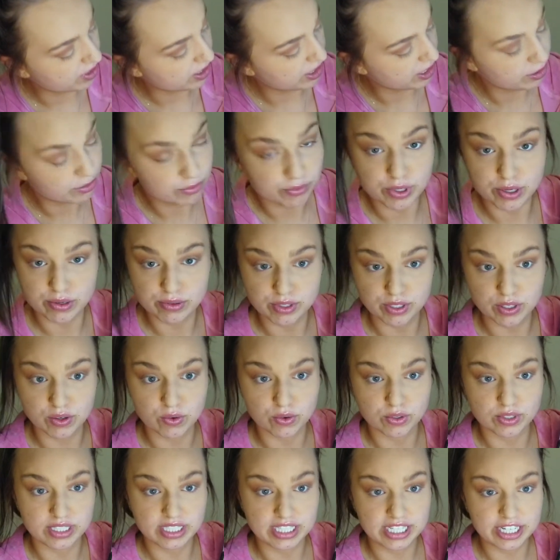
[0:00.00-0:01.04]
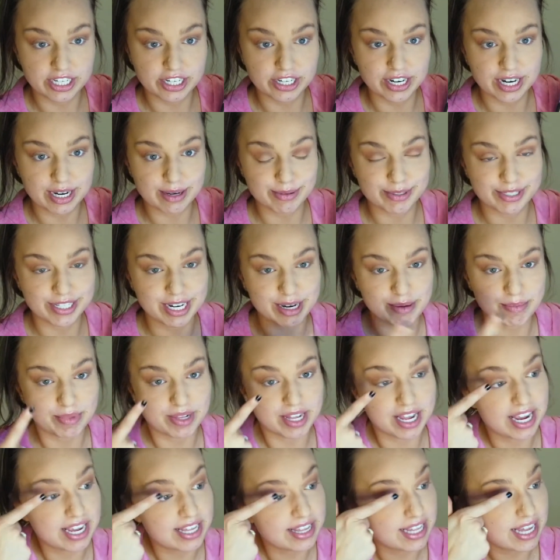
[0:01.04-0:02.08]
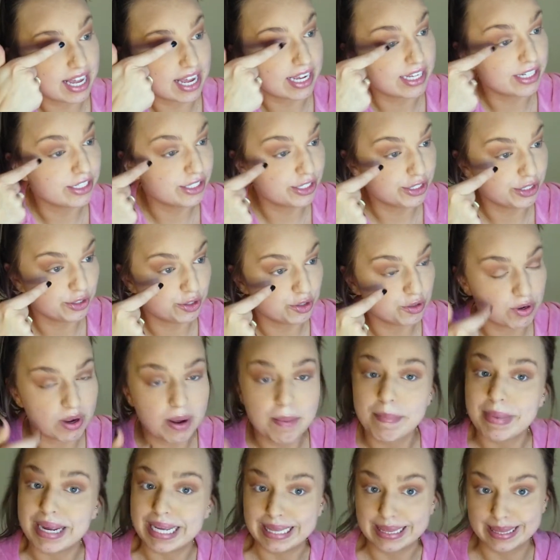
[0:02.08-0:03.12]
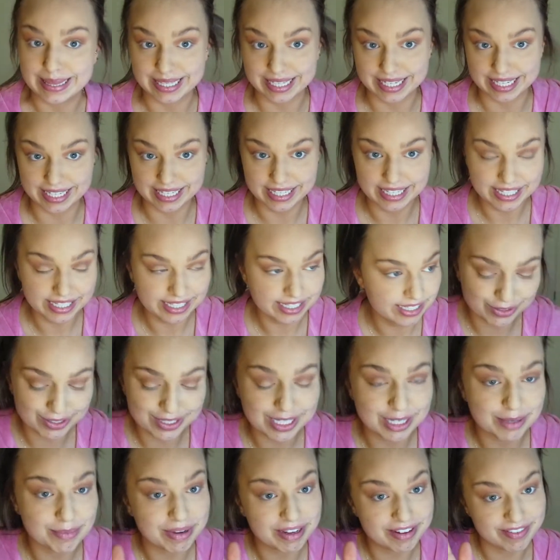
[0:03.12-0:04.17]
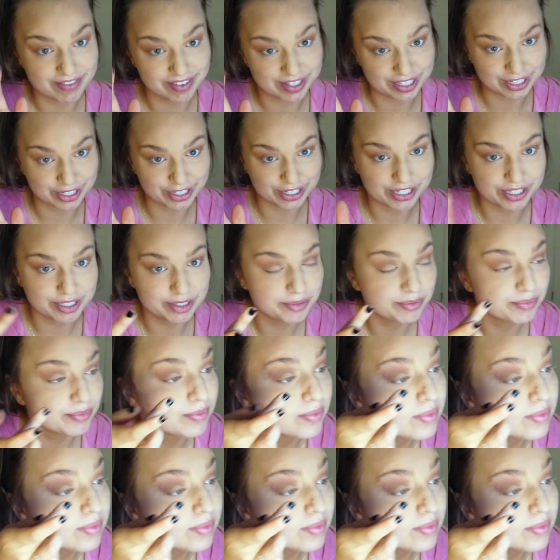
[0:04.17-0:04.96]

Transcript: with the rose gold here, and I'm just gonna apply that to my lid using my finger.